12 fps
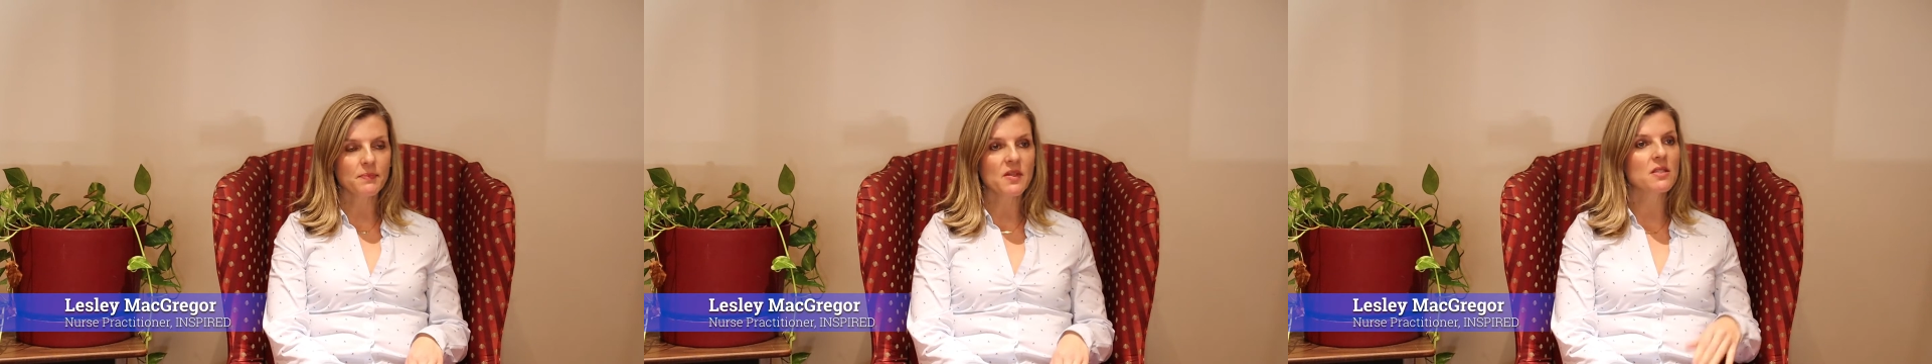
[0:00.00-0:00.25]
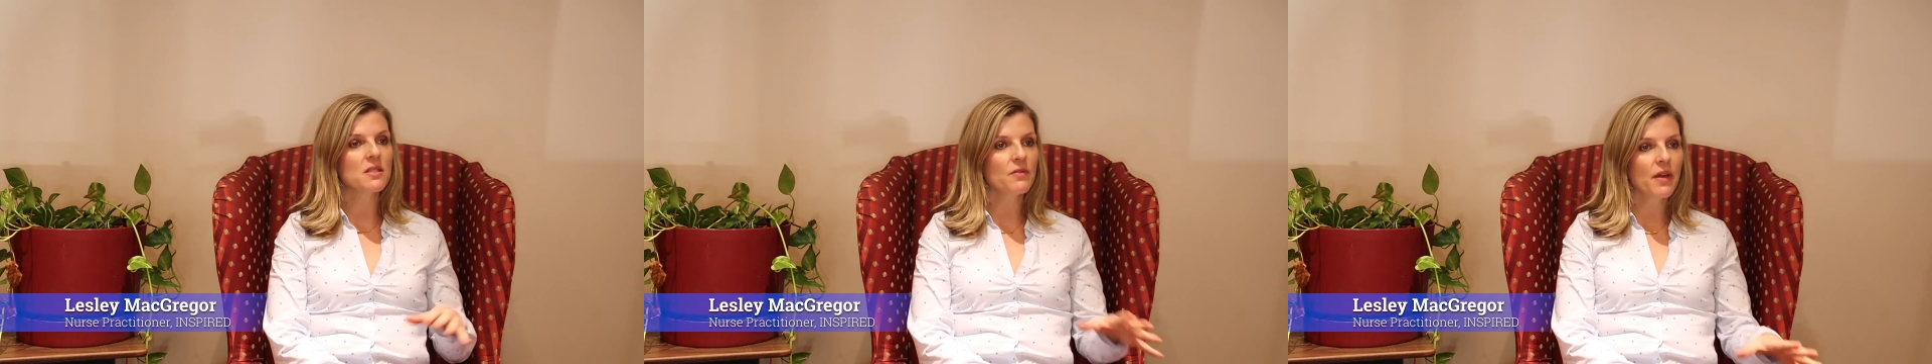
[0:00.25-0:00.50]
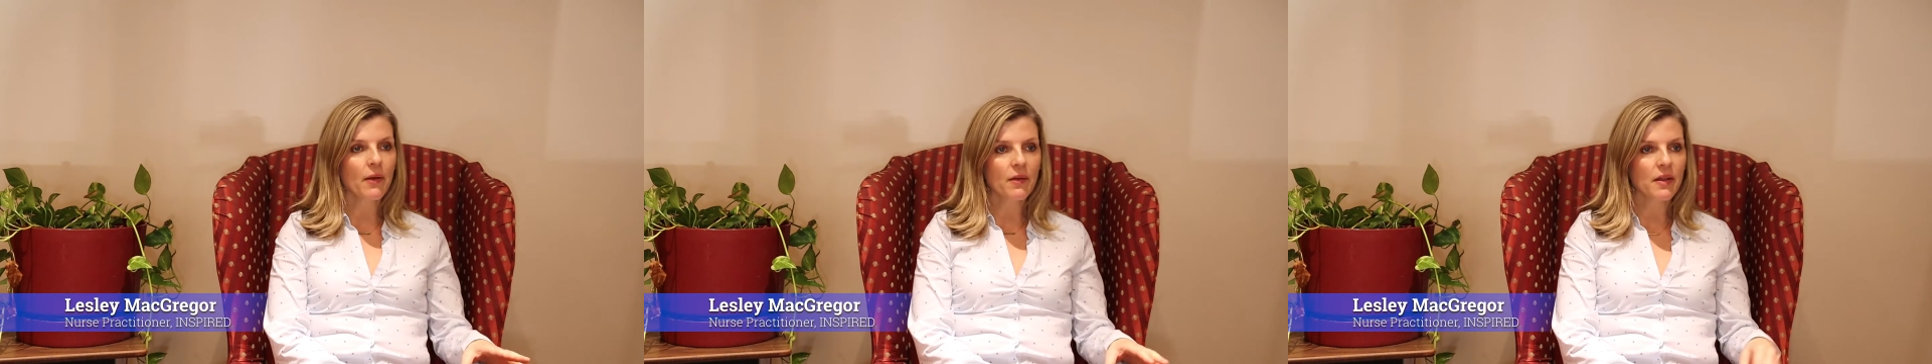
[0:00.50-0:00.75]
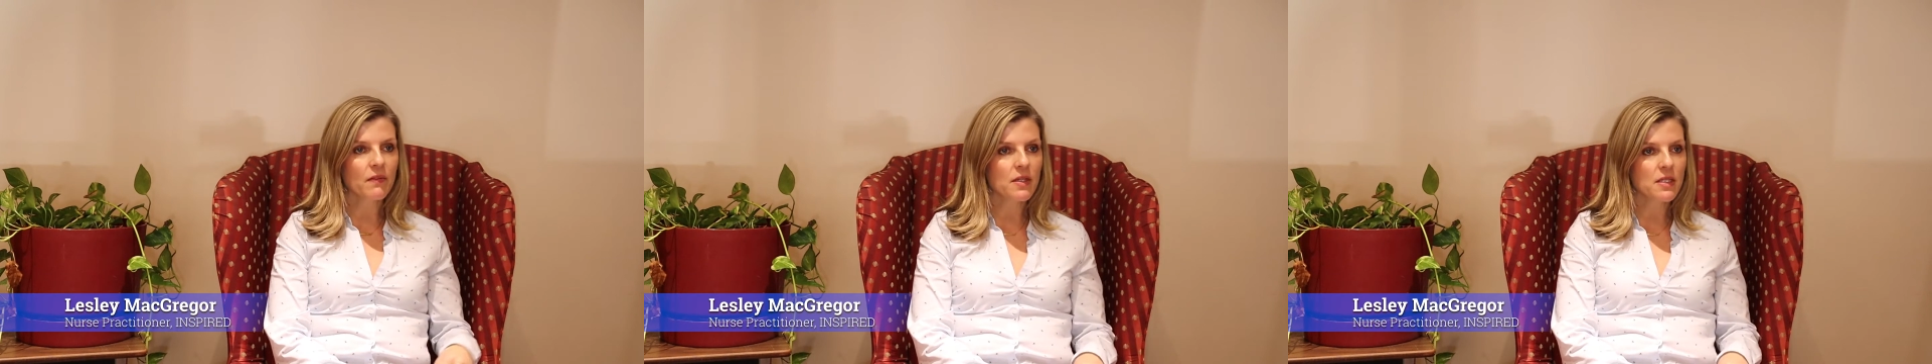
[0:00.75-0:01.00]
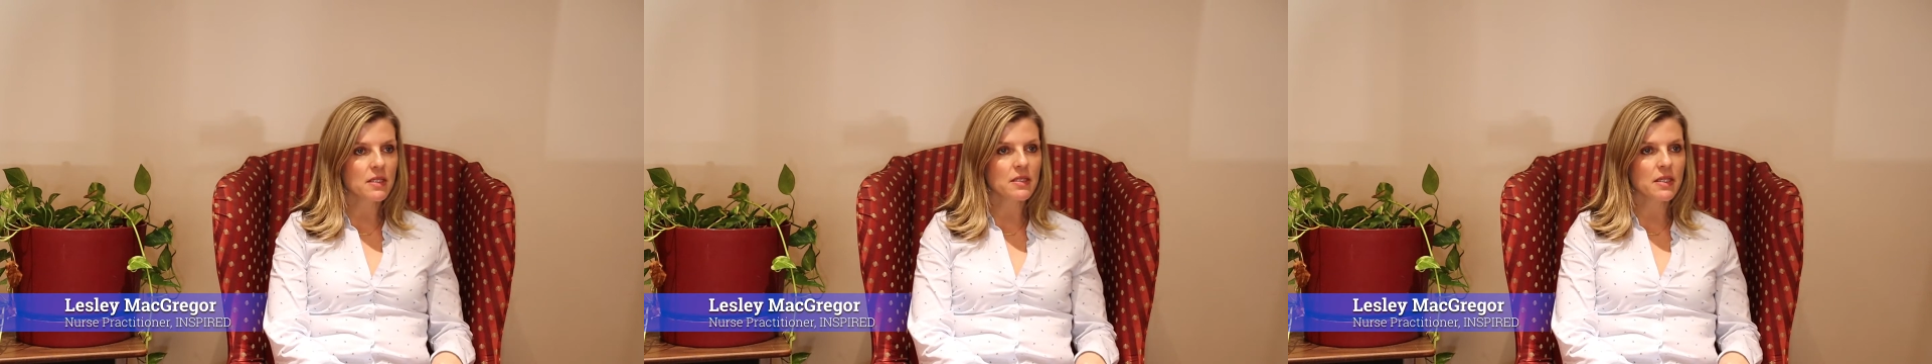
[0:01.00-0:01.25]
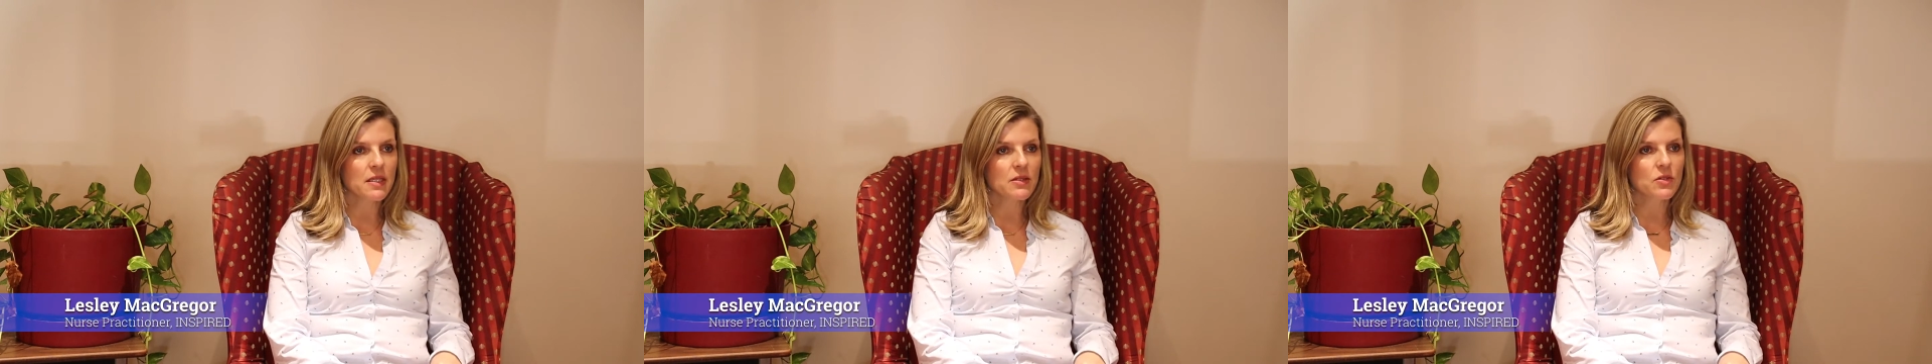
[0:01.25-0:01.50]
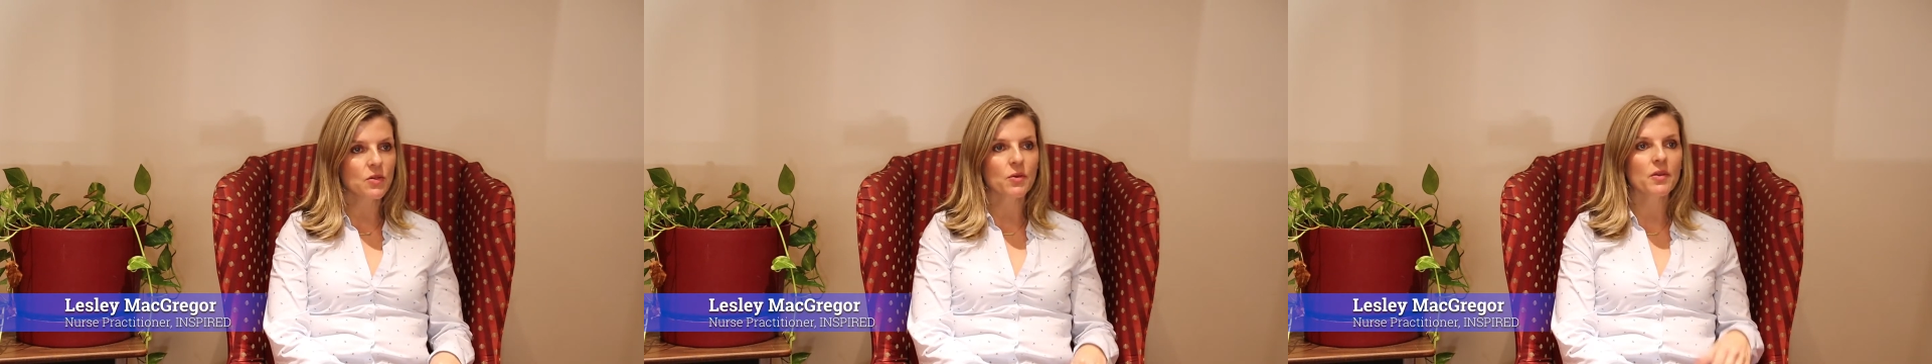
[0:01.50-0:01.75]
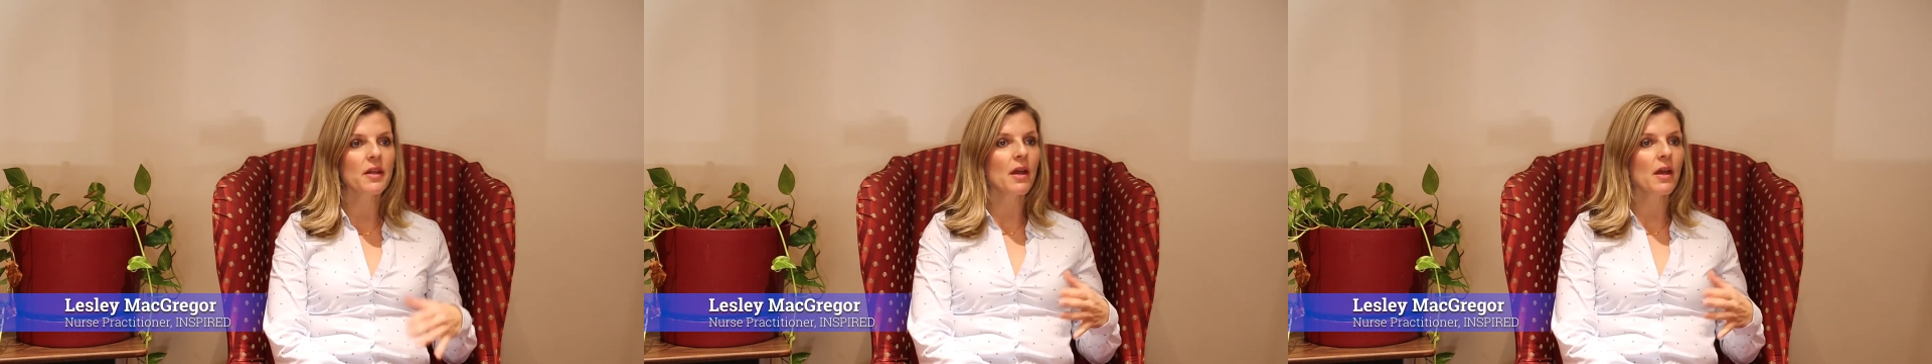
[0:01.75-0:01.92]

the severity of the disease, so the